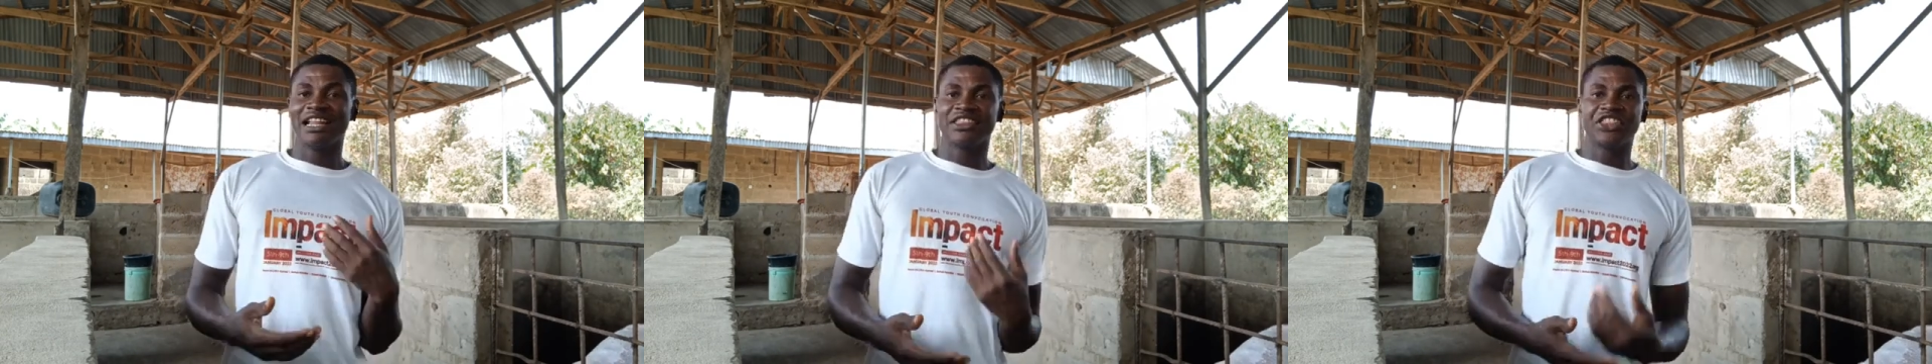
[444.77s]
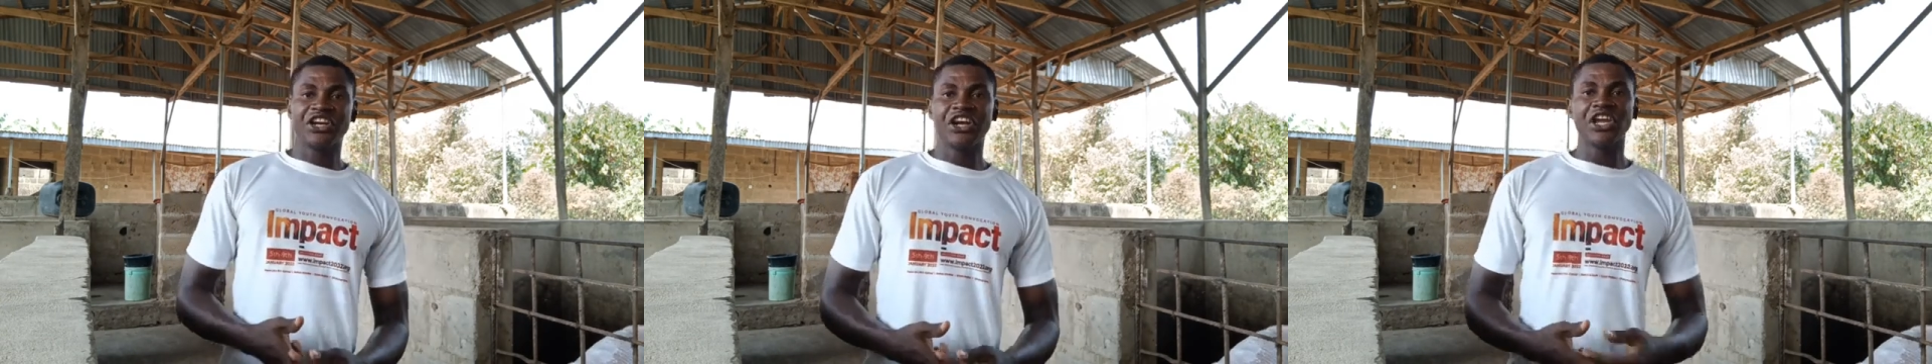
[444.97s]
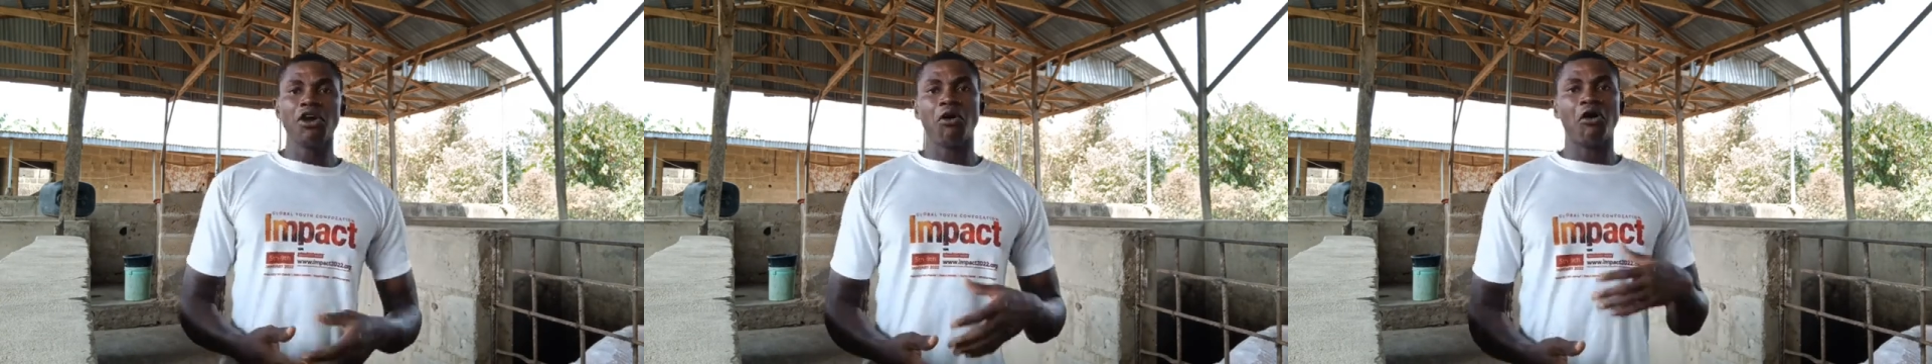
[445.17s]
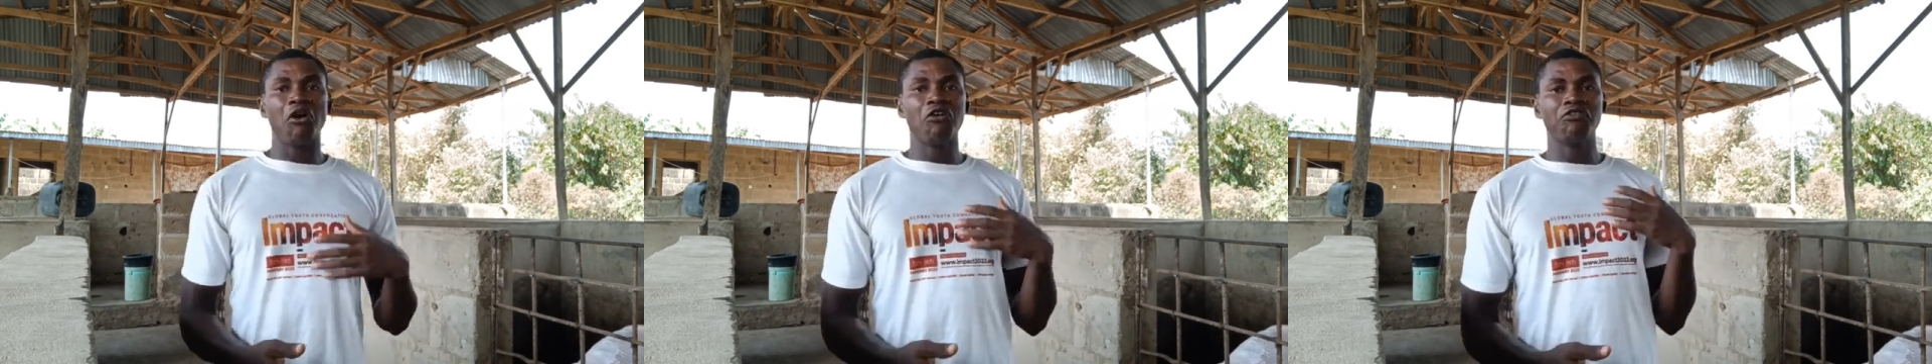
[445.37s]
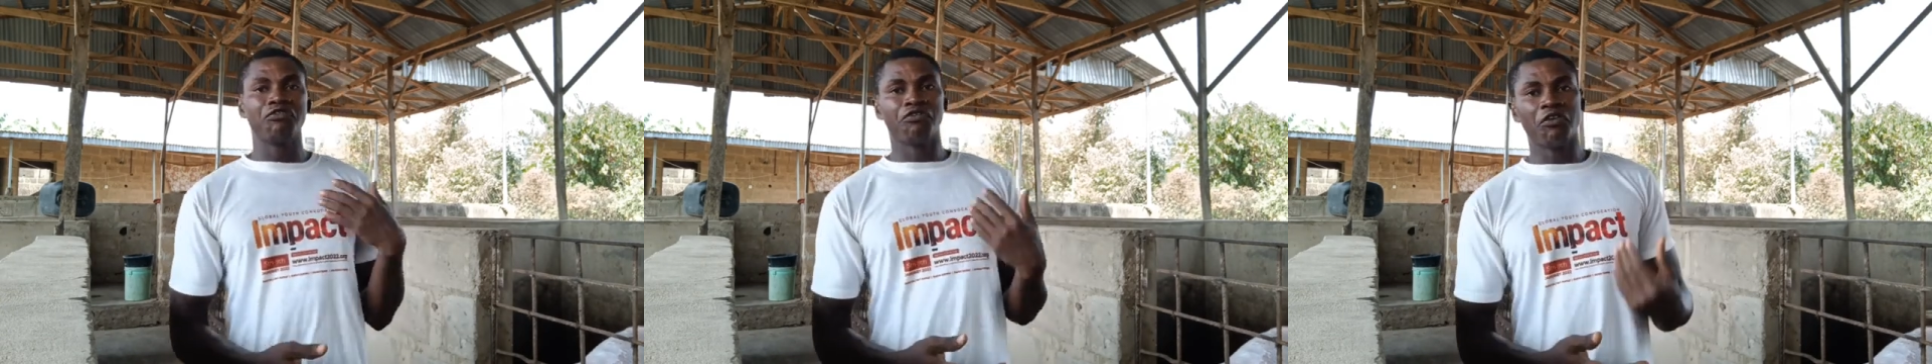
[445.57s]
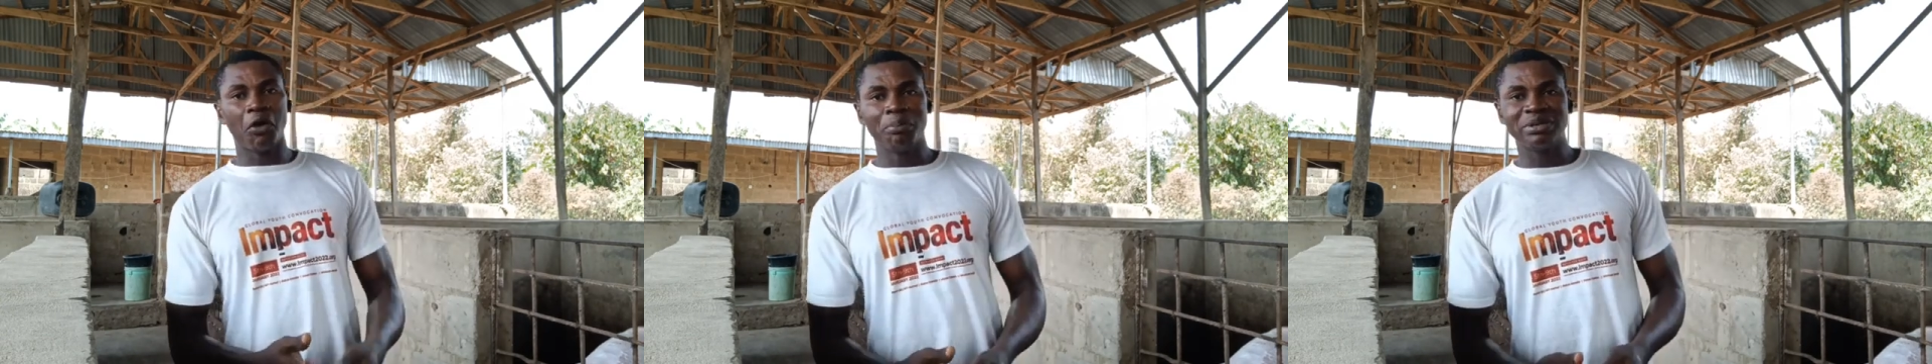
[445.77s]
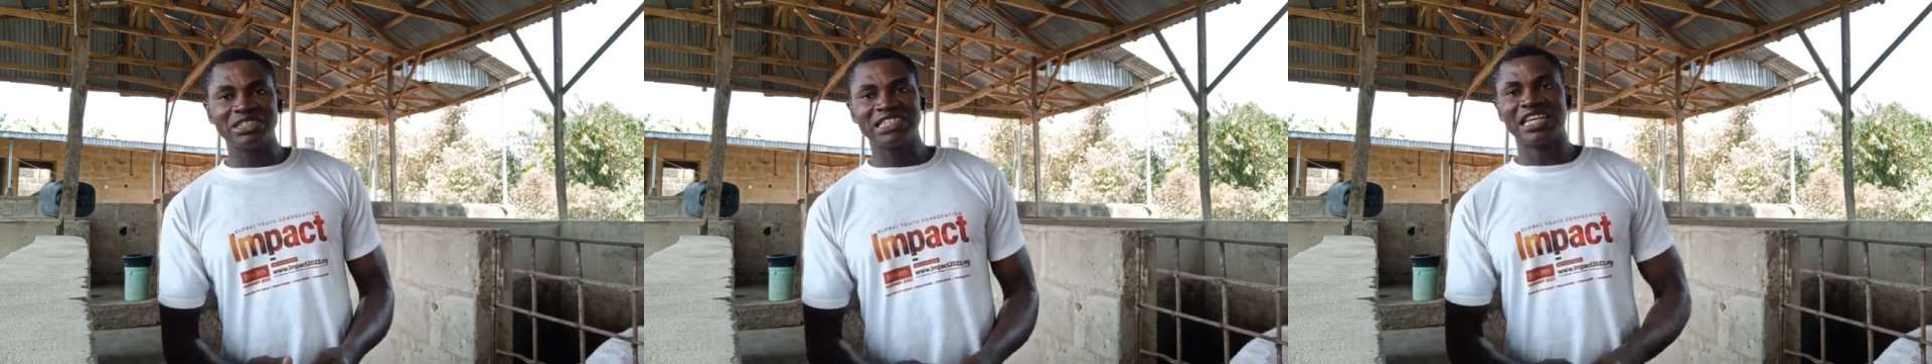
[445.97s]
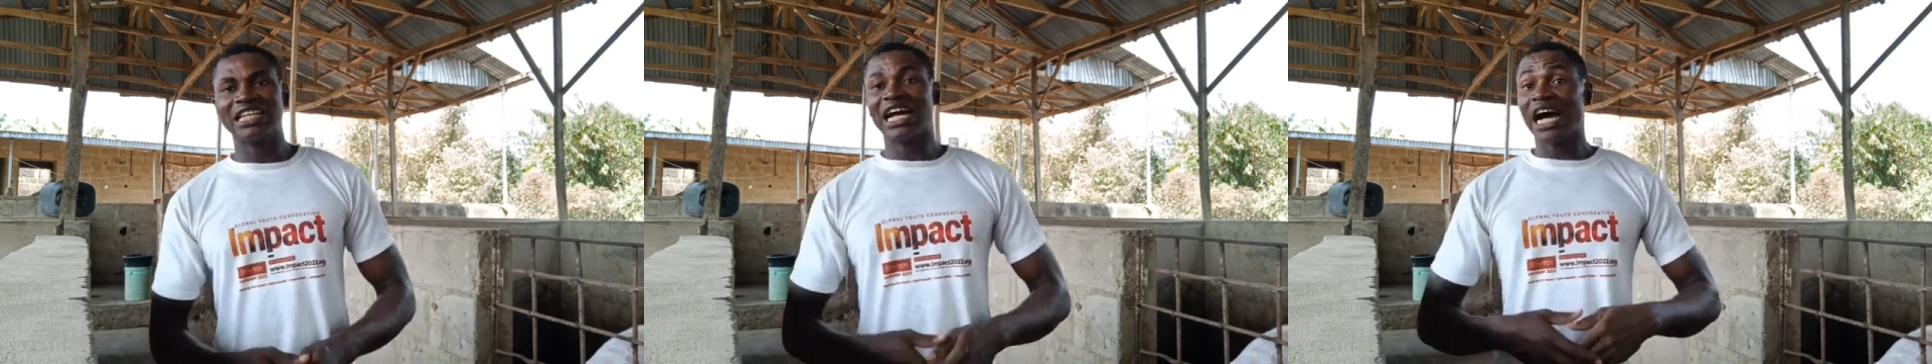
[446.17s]
3 or
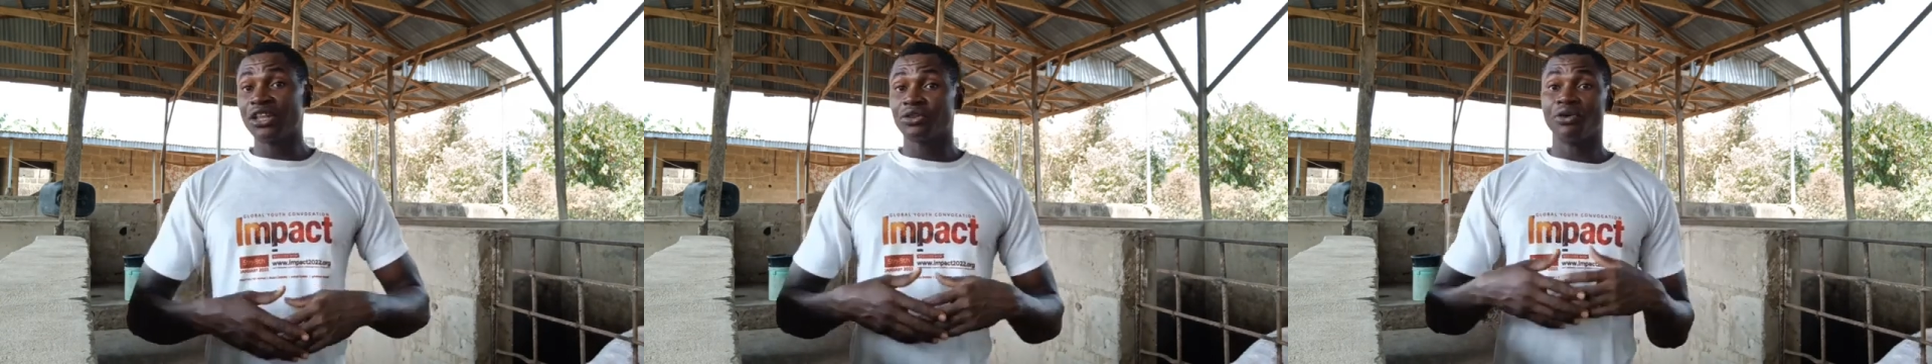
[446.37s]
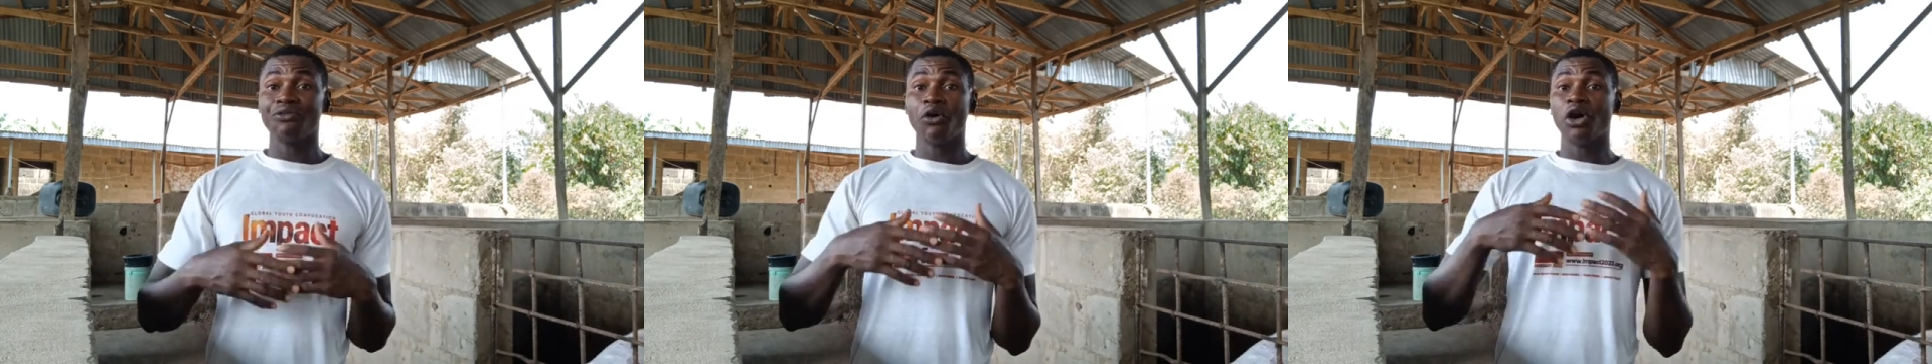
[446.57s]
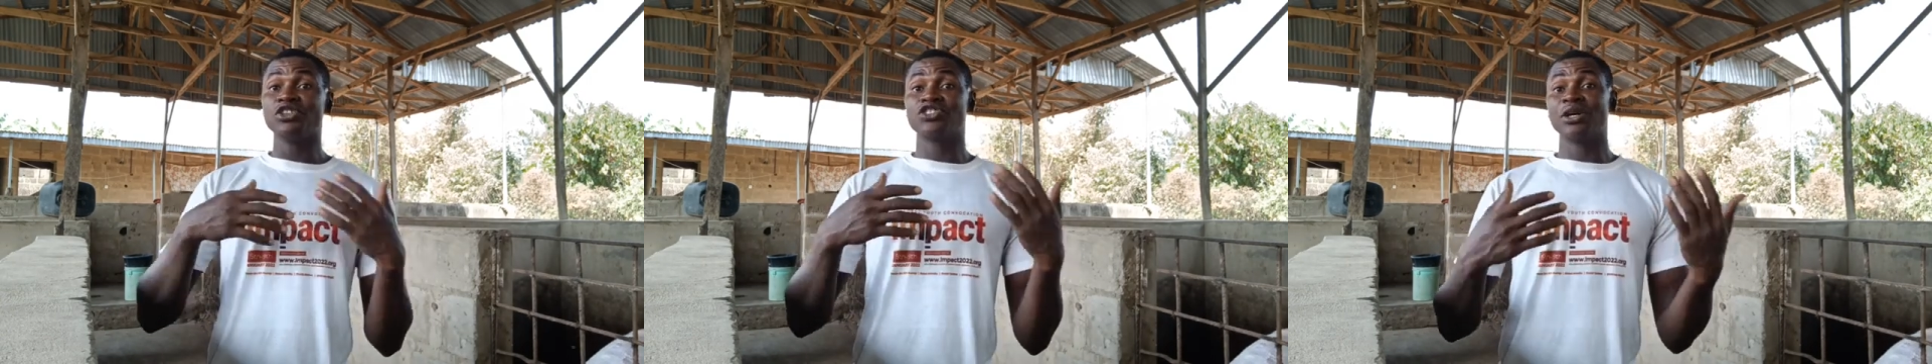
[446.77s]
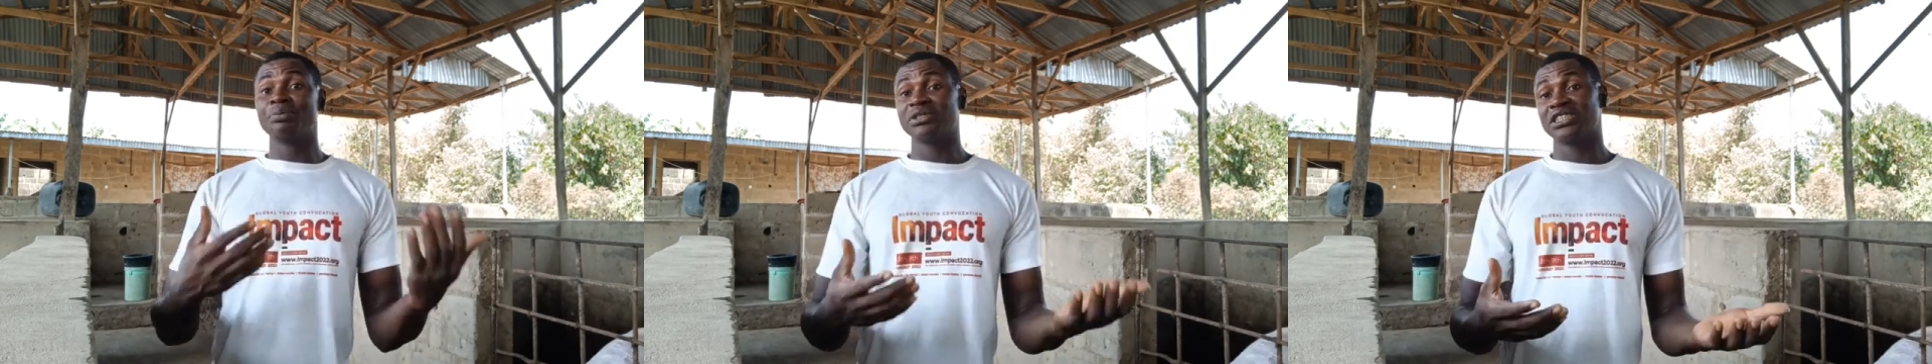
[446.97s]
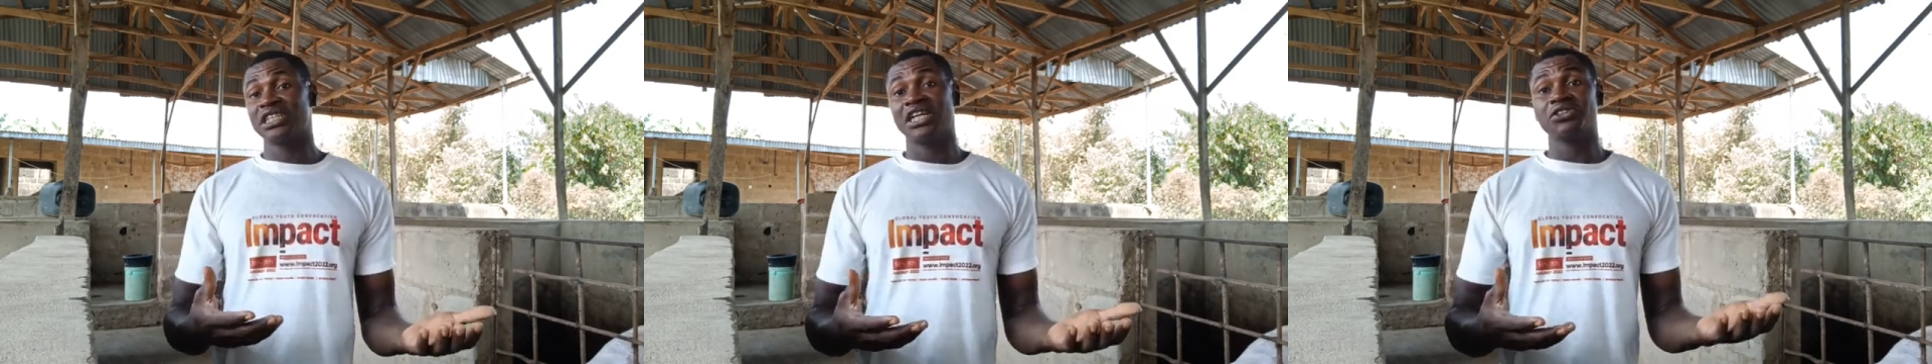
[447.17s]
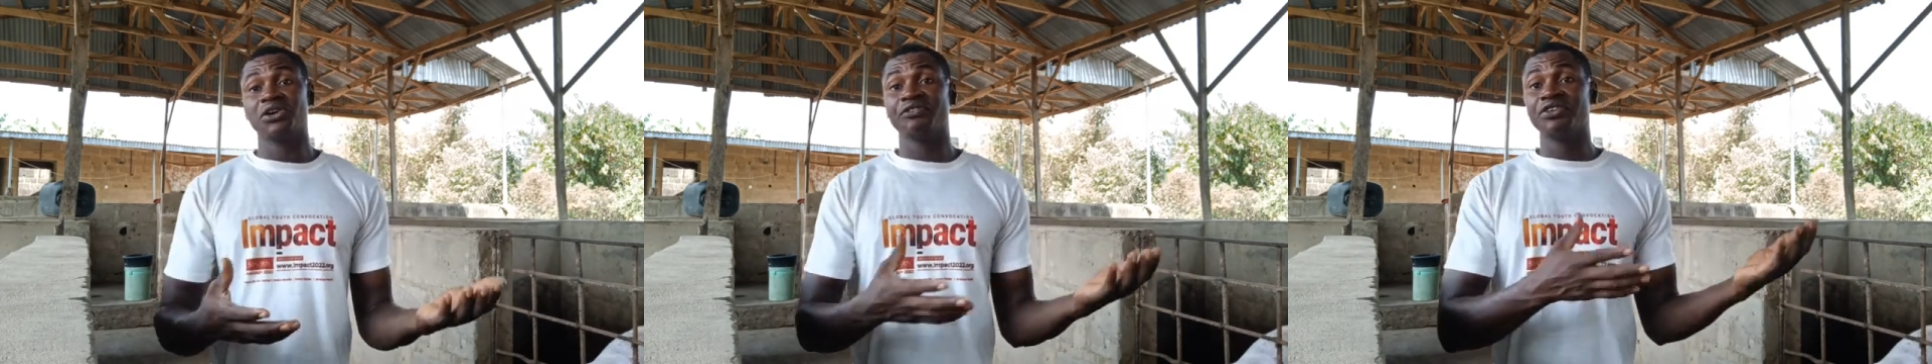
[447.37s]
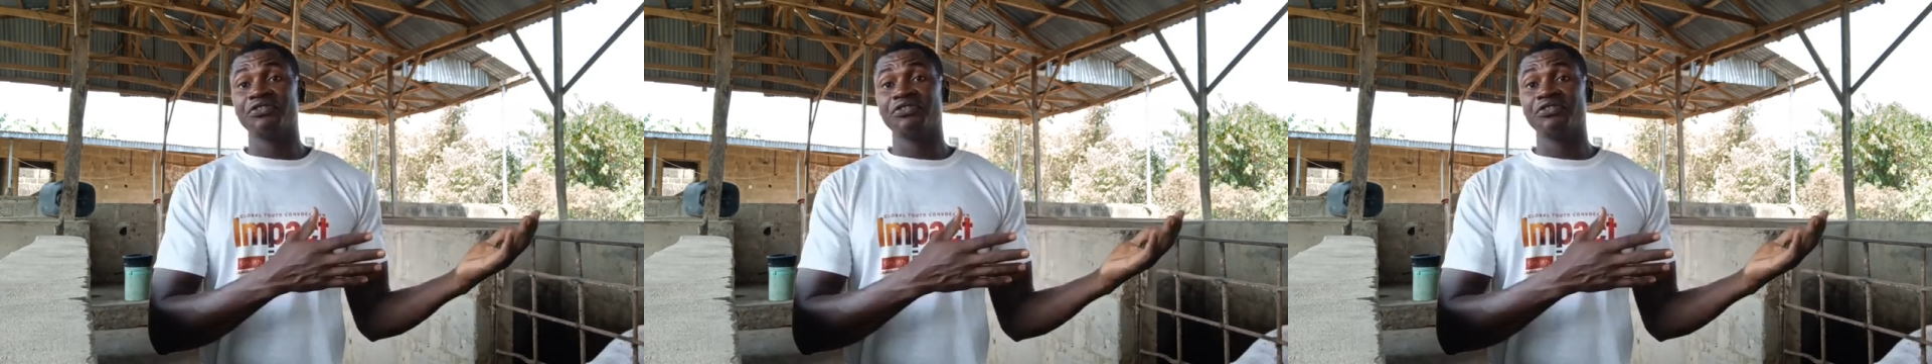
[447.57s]
4% out of 100% of